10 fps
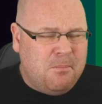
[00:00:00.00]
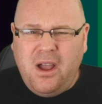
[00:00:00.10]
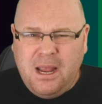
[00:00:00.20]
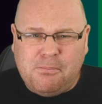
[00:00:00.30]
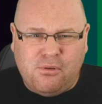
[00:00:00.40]

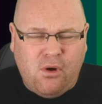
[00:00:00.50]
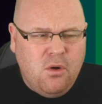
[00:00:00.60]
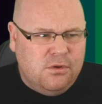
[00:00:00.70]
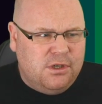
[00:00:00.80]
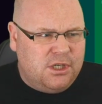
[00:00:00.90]
my
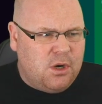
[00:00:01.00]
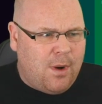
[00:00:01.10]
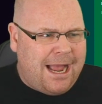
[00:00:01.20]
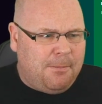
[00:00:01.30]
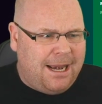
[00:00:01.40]
approach to
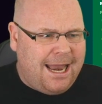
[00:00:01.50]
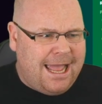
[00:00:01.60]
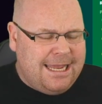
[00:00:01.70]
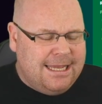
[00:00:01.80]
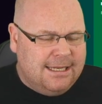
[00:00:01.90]
our
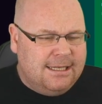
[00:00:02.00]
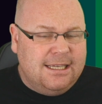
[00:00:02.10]
play